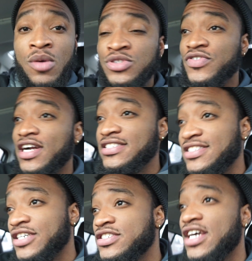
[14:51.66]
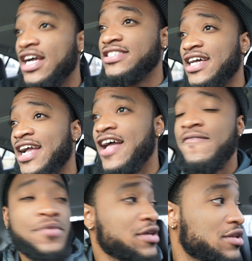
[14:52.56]
almost forgot to tell you guys, I
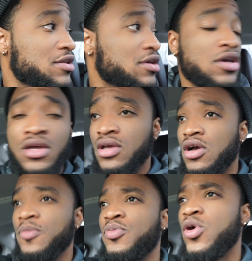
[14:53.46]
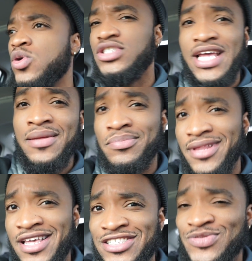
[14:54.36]
have been approached and
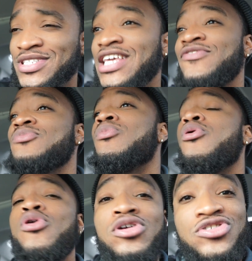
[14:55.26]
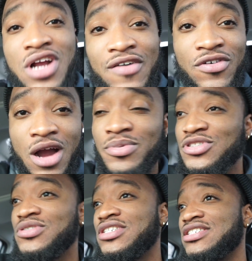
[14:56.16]
blessed with even more travel
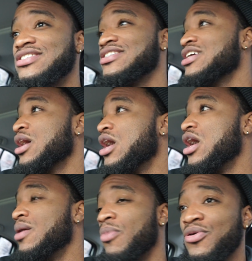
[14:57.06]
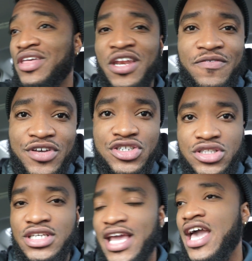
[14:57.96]
opportunities, both
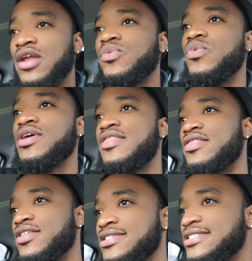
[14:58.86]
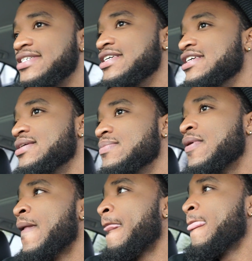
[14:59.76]
individually and with the
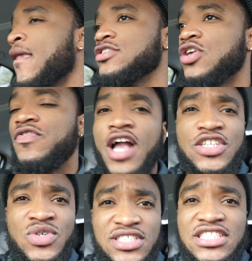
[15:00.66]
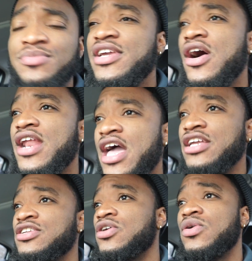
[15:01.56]
team. So if you guys want to see me out
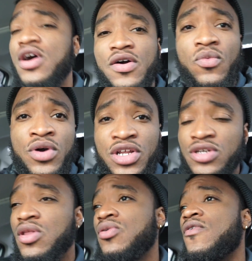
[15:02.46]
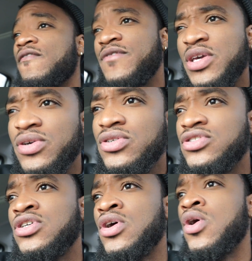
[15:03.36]
at, you know, one of your local
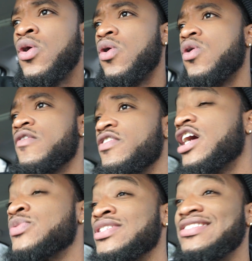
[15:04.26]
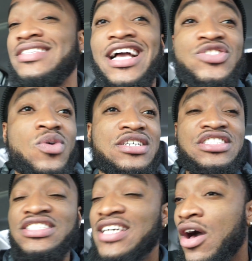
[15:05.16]
fields, or if you guys want to see
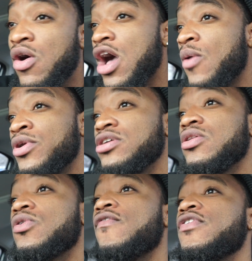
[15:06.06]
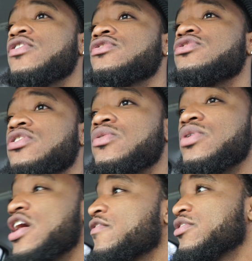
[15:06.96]
SYG out at one of your local fields, you know,
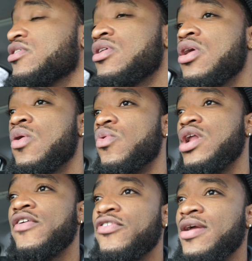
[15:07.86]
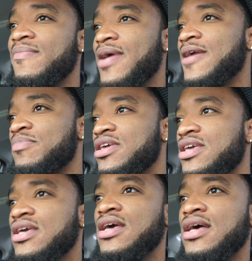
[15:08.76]
whatever it may be,